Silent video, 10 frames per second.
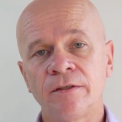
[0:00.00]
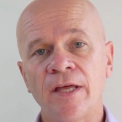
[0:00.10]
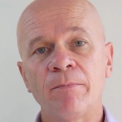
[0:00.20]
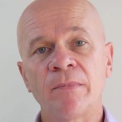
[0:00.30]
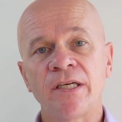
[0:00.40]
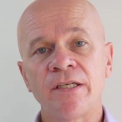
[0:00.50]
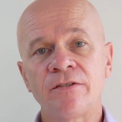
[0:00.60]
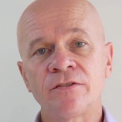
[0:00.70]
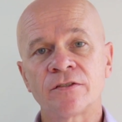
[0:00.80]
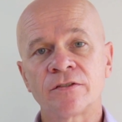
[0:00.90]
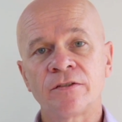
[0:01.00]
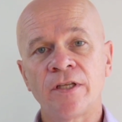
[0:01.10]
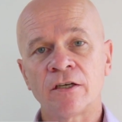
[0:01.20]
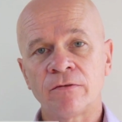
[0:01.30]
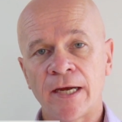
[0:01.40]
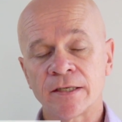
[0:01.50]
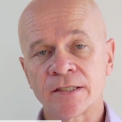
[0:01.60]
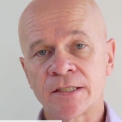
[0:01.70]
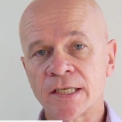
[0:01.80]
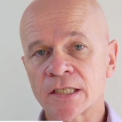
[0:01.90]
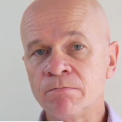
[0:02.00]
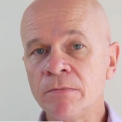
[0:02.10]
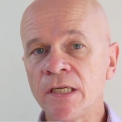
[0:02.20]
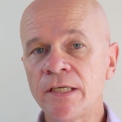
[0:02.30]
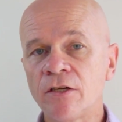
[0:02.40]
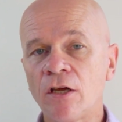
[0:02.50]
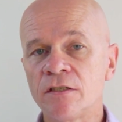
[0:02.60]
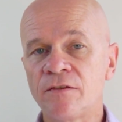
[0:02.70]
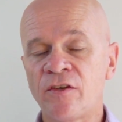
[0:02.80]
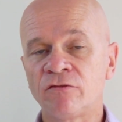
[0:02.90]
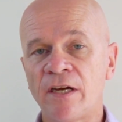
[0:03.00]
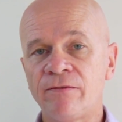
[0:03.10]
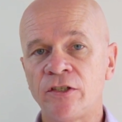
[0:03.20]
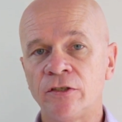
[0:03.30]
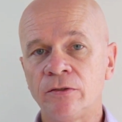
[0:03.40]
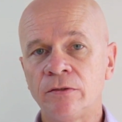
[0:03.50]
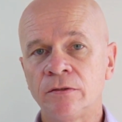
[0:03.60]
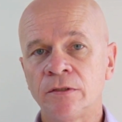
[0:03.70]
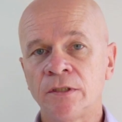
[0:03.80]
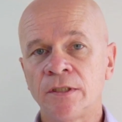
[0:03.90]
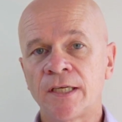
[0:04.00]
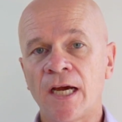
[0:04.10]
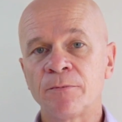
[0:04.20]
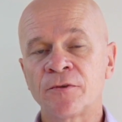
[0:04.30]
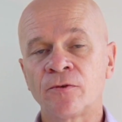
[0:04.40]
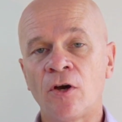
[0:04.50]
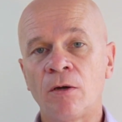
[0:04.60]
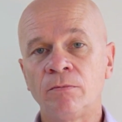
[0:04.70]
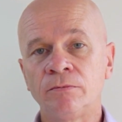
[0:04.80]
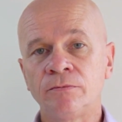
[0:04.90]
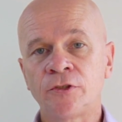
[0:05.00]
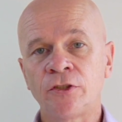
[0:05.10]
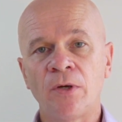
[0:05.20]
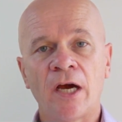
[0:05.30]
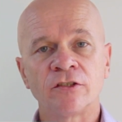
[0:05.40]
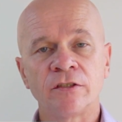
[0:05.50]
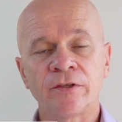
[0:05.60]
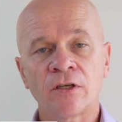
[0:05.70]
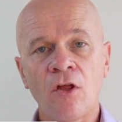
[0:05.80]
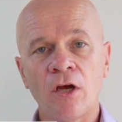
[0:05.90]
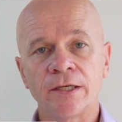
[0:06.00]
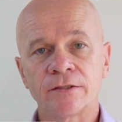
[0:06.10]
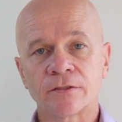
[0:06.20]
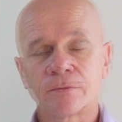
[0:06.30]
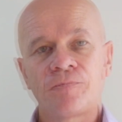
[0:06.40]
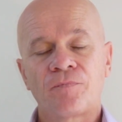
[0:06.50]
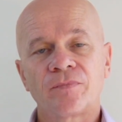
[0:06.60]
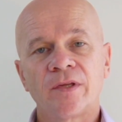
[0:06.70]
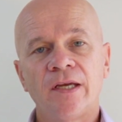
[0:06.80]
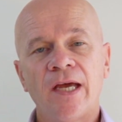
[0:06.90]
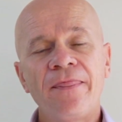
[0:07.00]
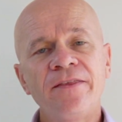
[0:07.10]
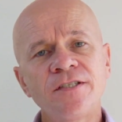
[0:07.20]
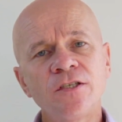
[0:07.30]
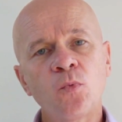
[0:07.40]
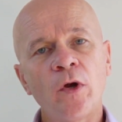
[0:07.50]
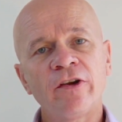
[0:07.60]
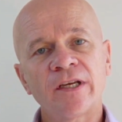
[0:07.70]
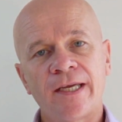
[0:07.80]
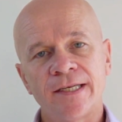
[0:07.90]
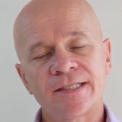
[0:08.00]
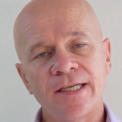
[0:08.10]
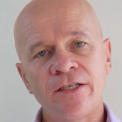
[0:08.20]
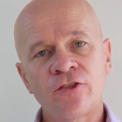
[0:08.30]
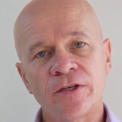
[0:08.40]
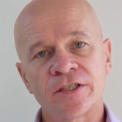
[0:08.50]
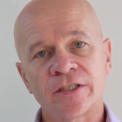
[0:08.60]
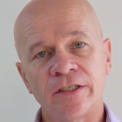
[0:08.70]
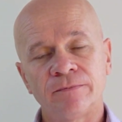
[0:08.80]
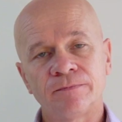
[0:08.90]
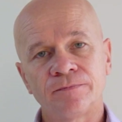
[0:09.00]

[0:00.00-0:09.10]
that means that around $6 million of your revenue comes from 200 of your clients. And this is where it gets interesting.